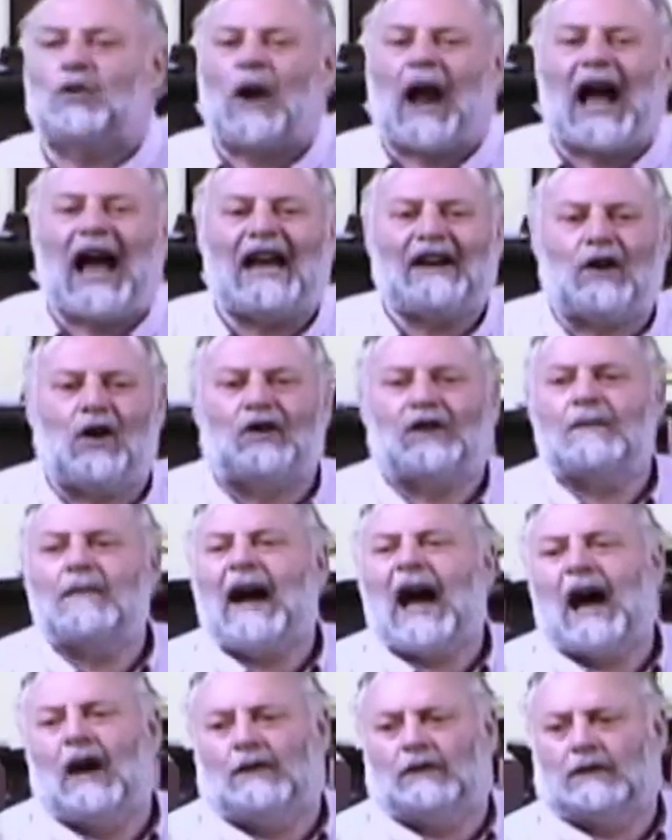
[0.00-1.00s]
to ride on the
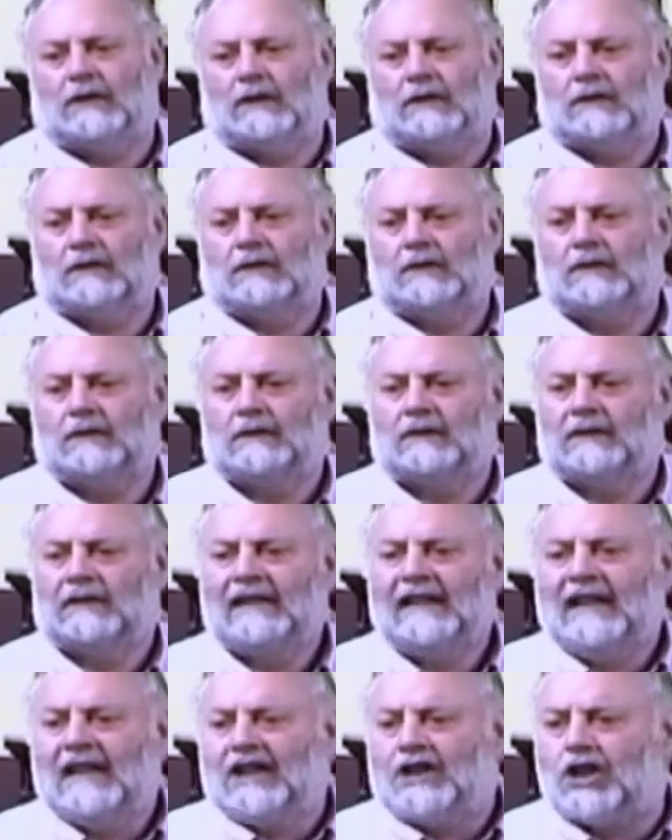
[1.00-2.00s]
mountain.
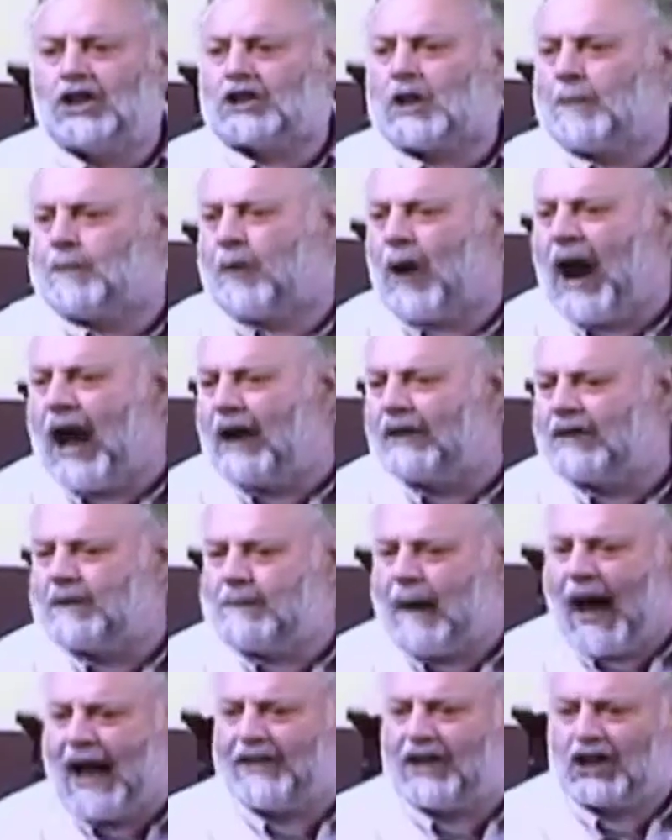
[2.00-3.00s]
You're
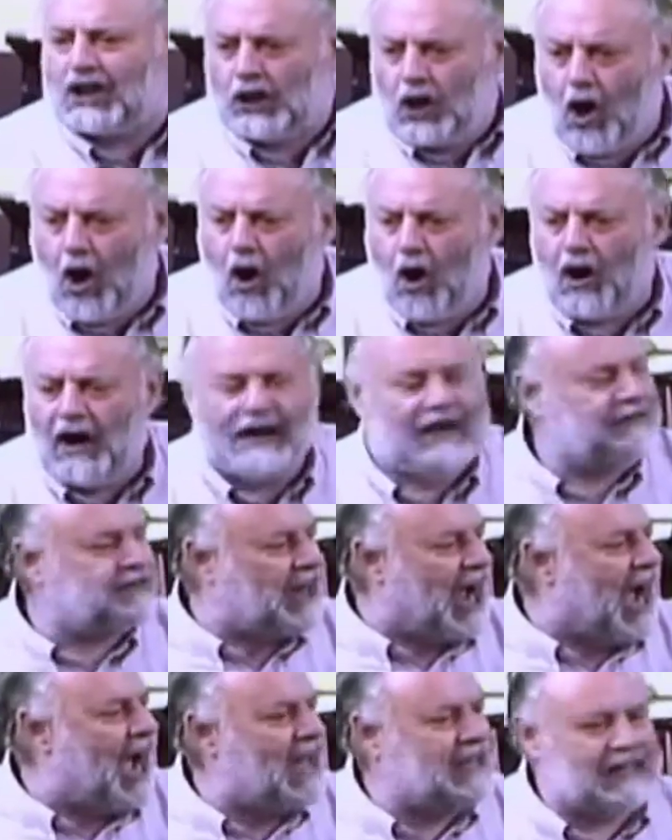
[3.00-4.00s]
surrounded by the glory of
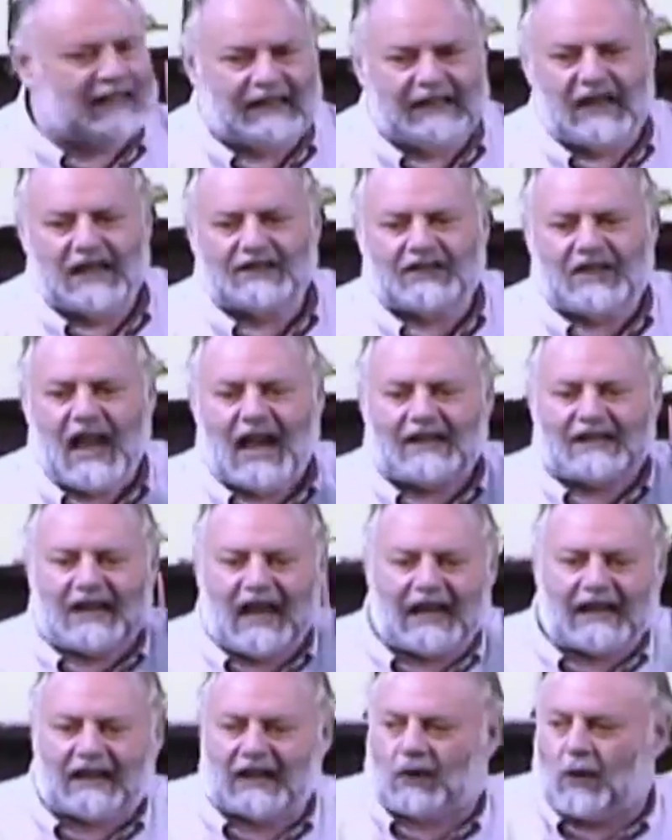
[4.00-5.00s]
God, and it does not
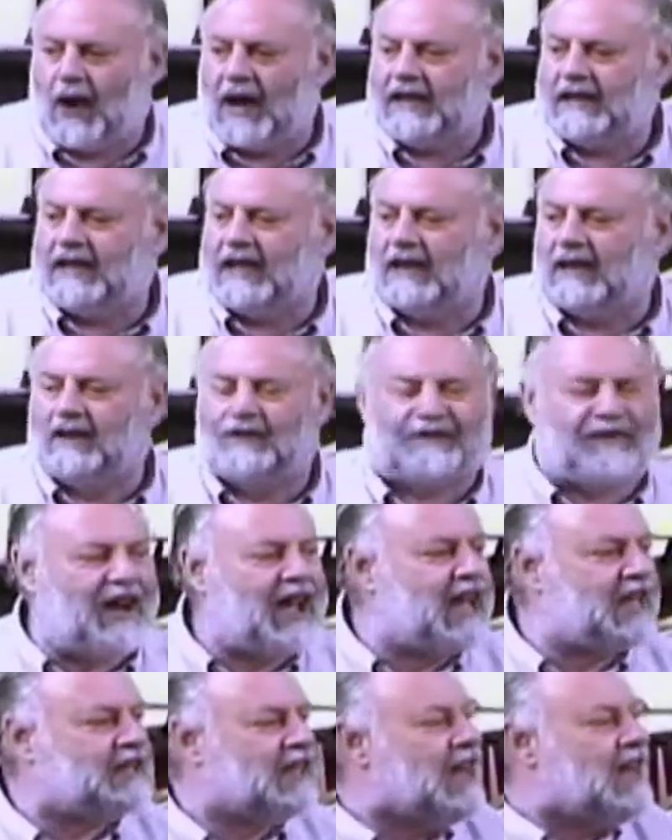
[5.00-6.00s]
take a great deal of
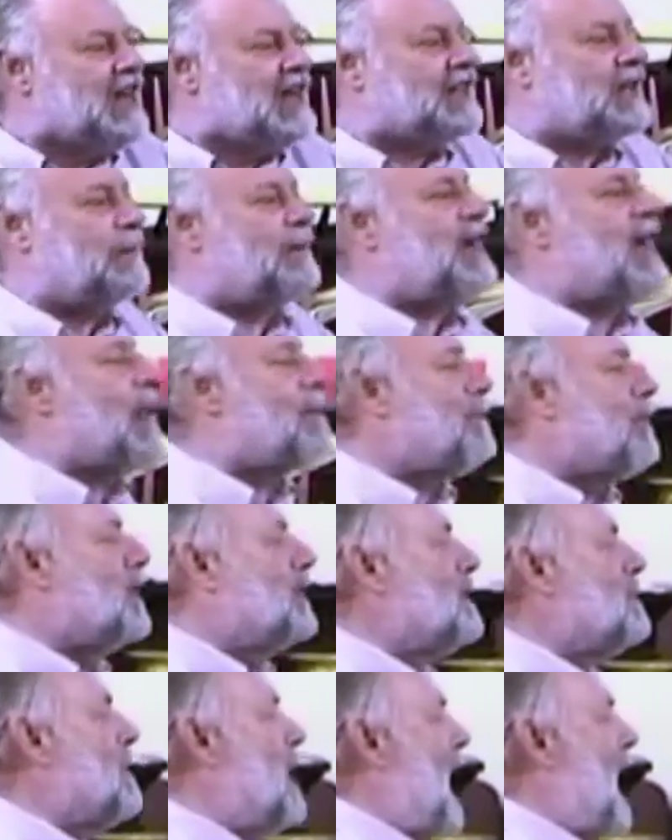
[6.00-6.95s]
faith to be up on the